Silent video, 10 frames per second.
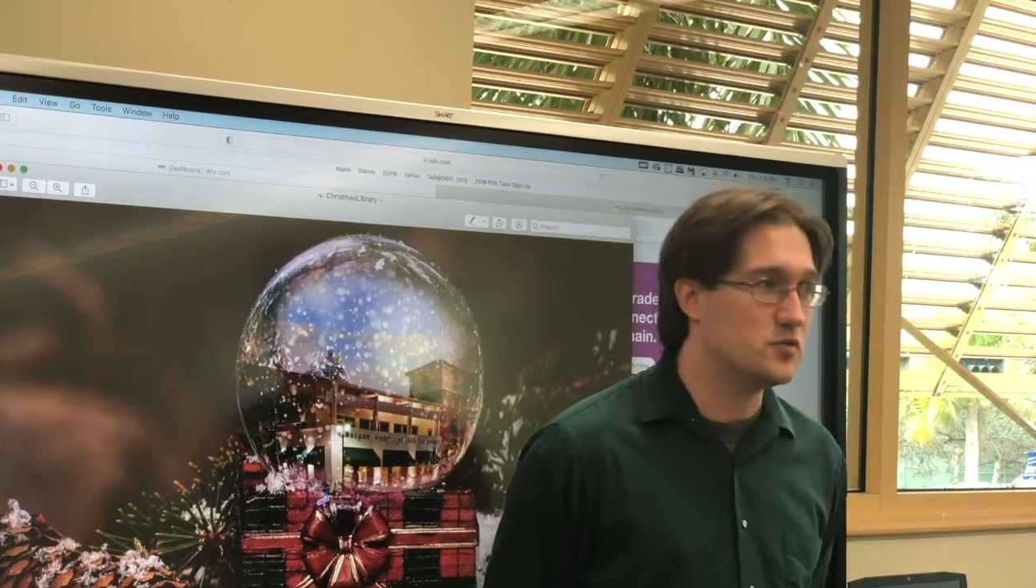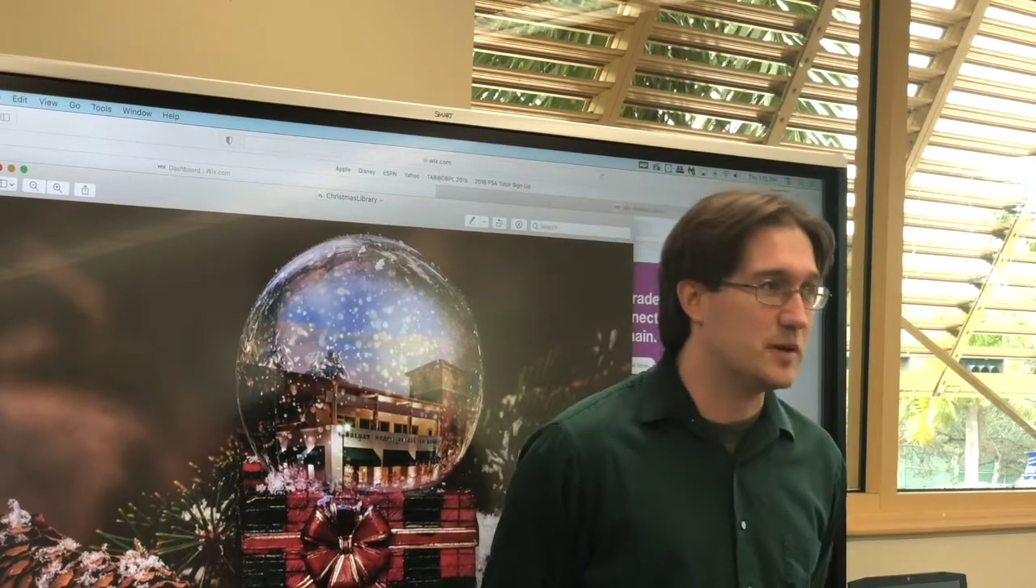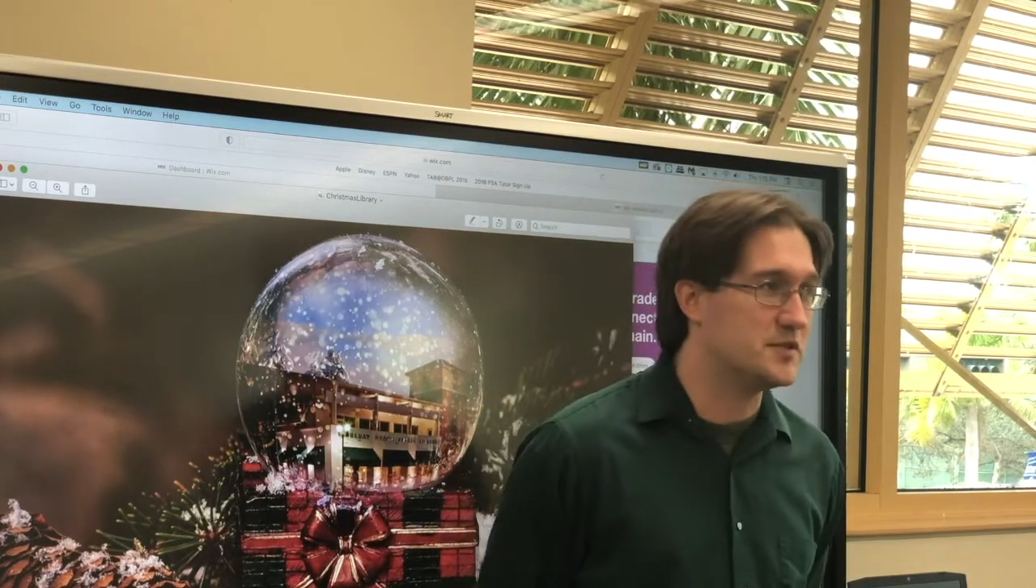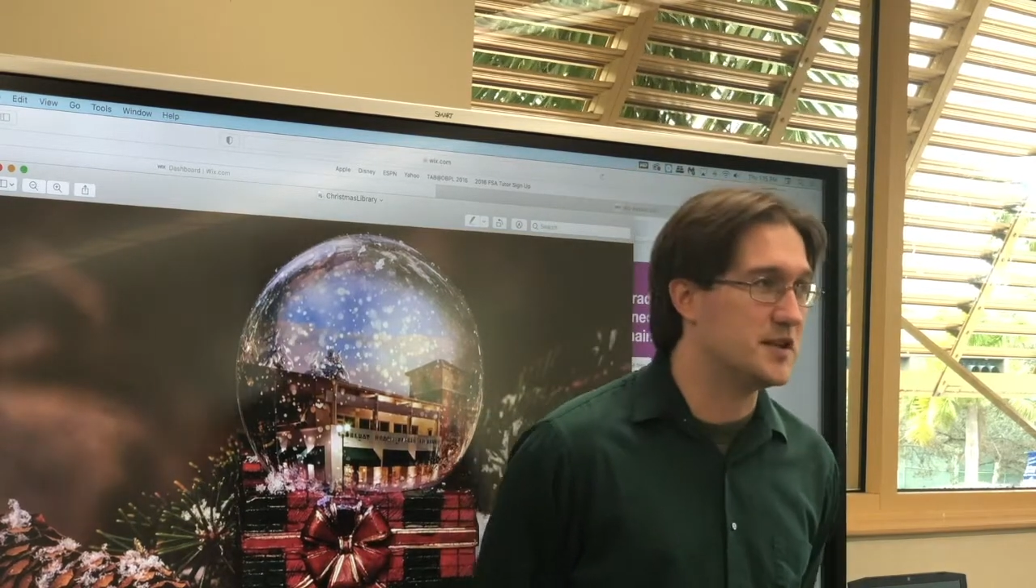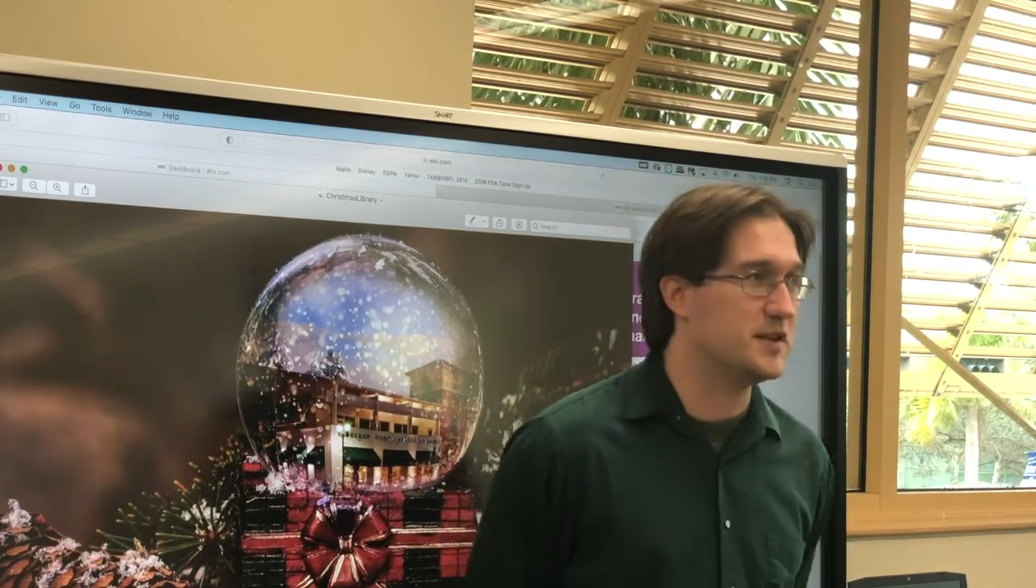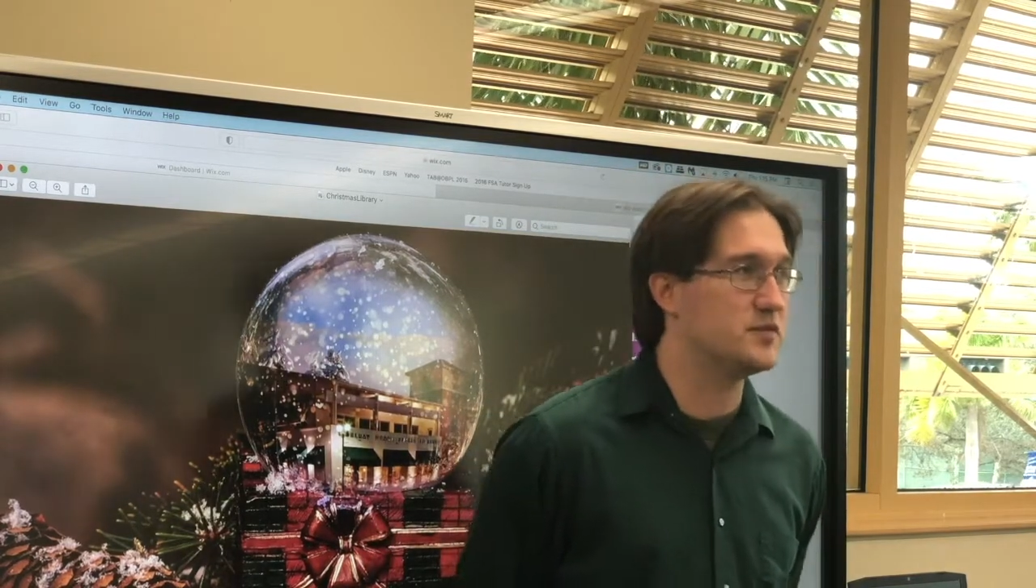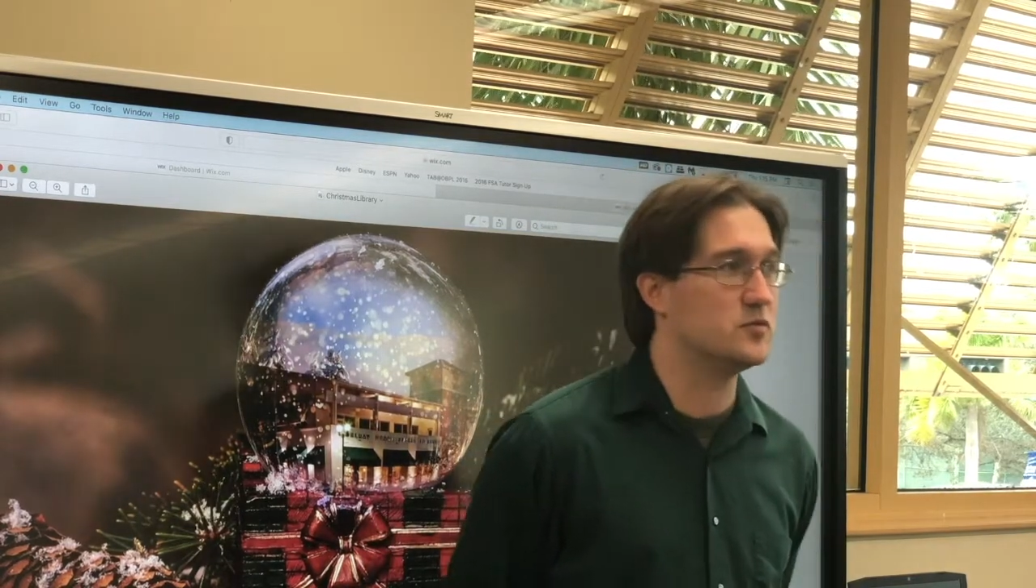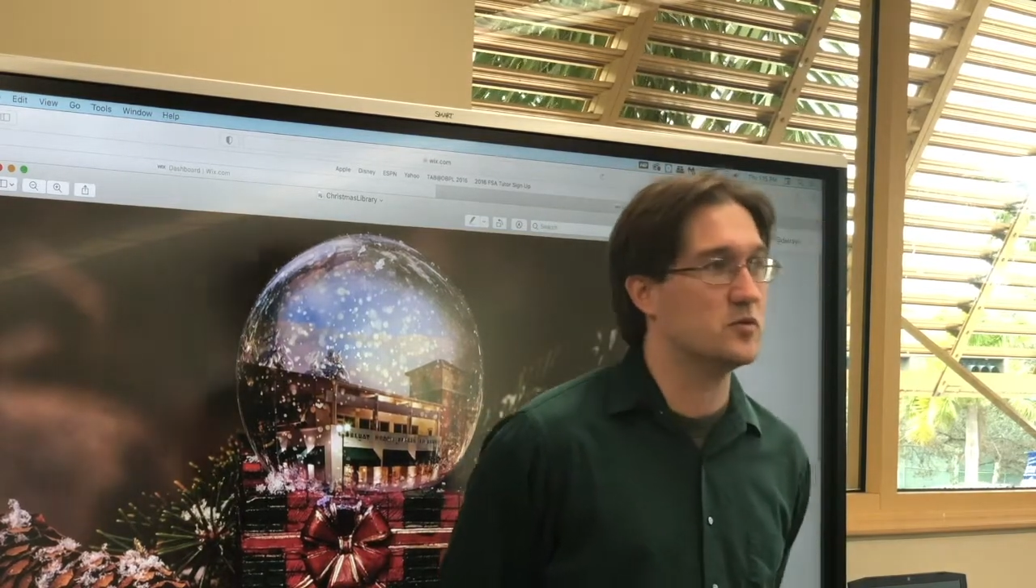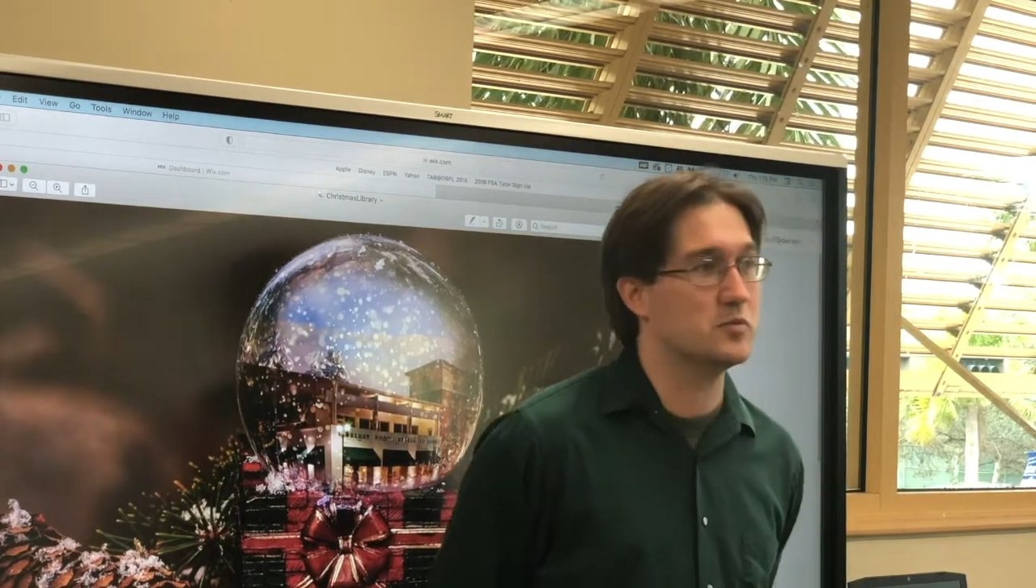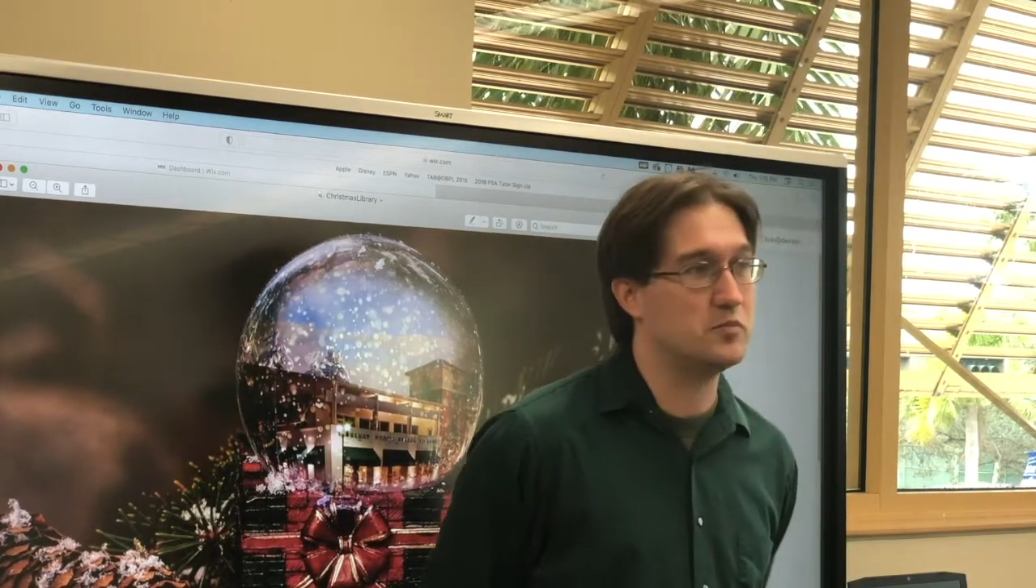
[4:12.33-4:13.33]
website,
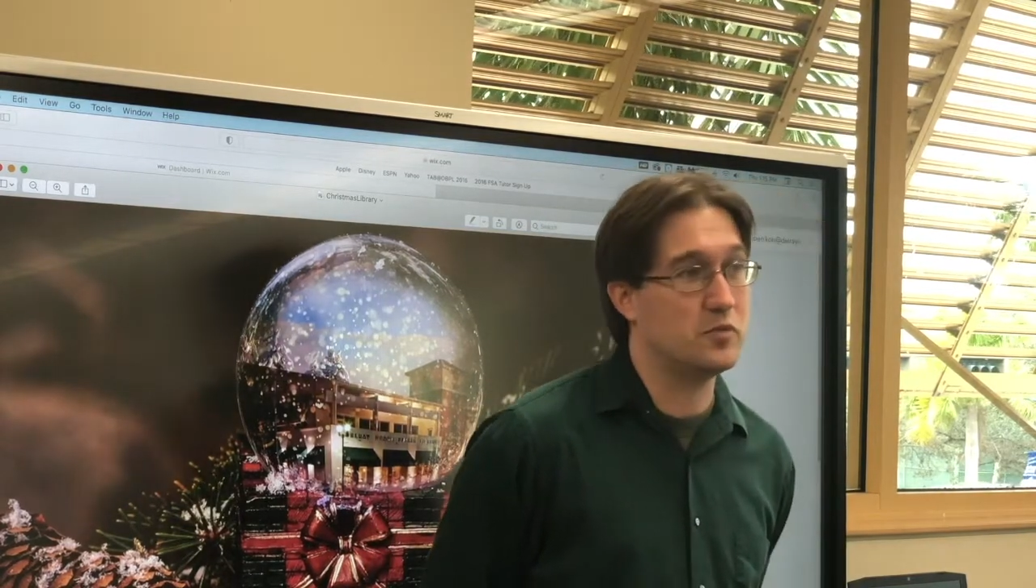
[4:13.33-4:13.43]
or